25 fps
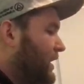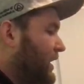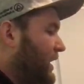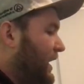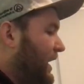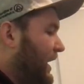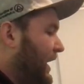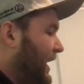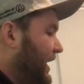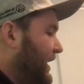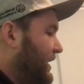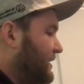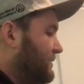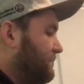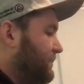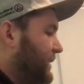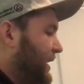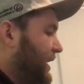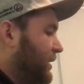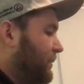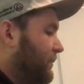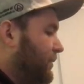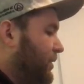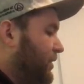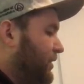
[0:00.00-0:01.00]
and
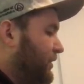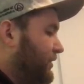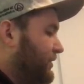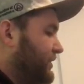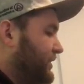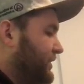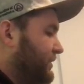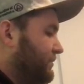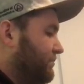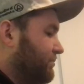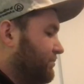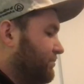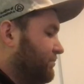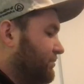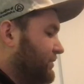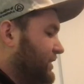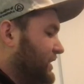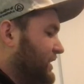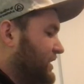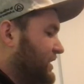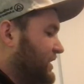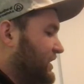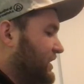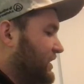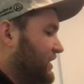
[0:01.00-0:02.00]
Power Bond and
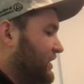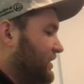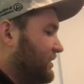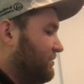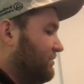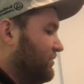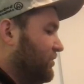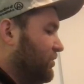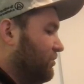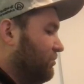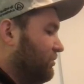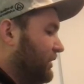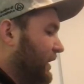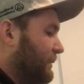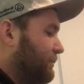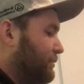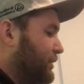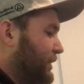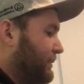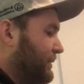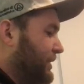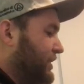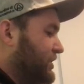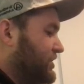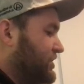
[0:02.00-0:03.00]
like
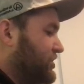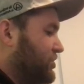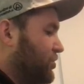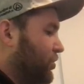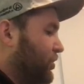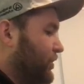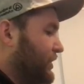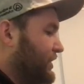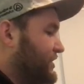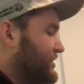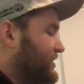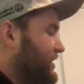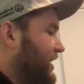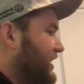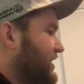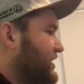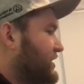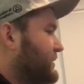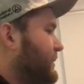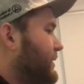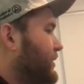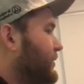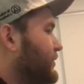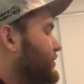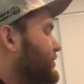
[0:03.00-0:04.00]
pretty much all your starter
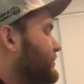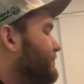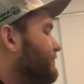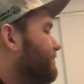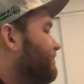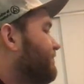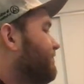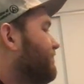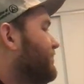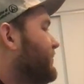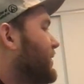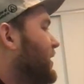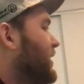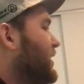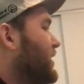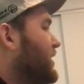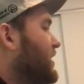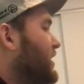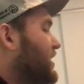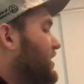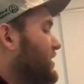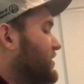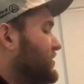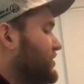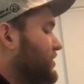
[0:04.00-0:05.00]
spells.
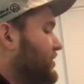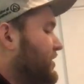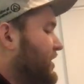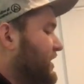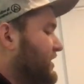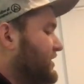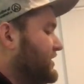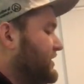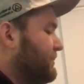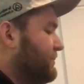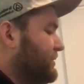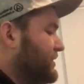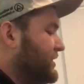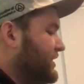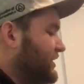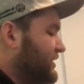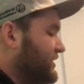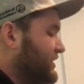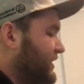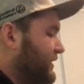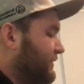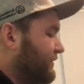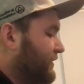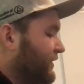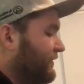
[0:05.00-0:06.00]
So yeah, something to
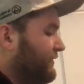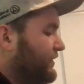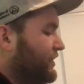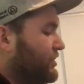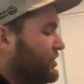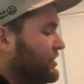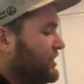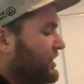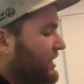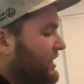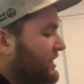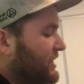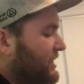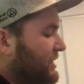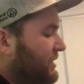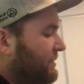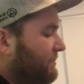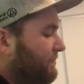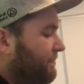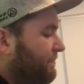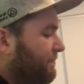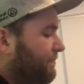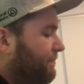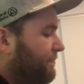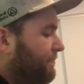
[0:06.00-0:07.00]
consider for the future
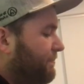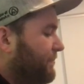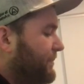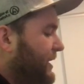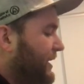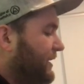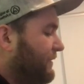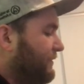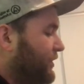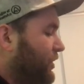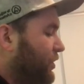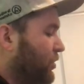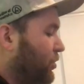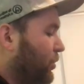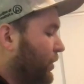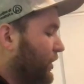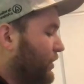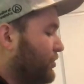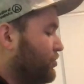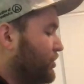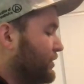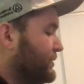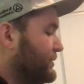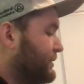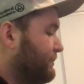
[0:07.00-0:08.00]
if you want
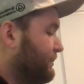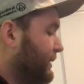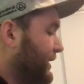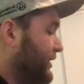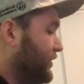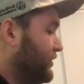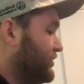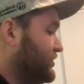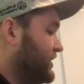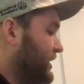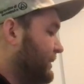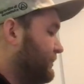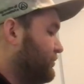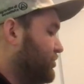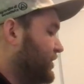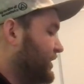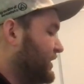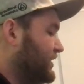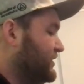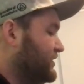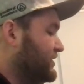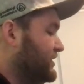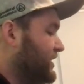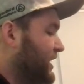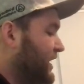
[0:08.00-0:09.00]
to drop some money on Cyber
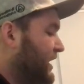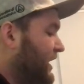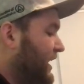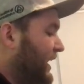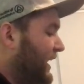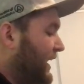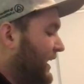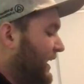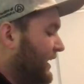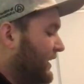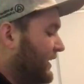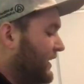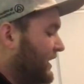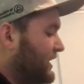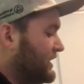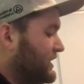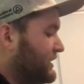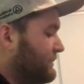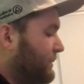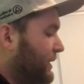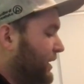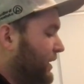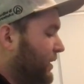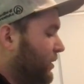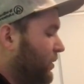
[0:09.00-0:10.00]
Dragons. And last
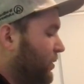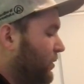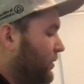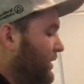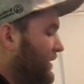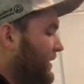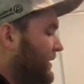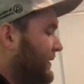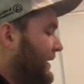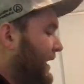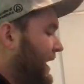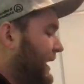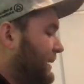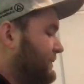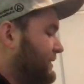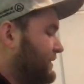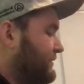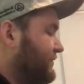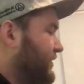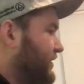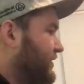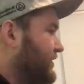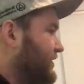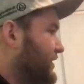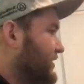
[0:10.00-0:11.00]
spell, Harpy's
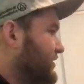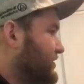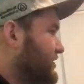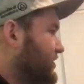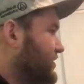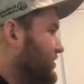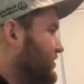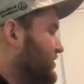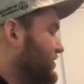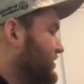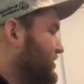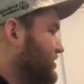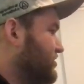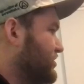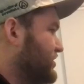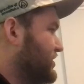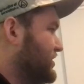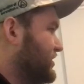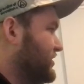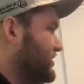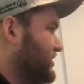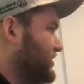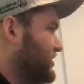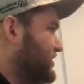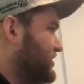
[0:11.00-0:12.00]
Feather Duster, because there's
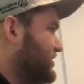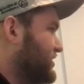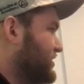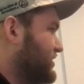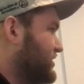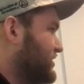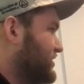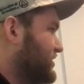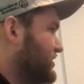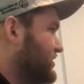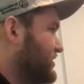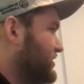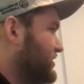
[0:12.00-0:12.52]
just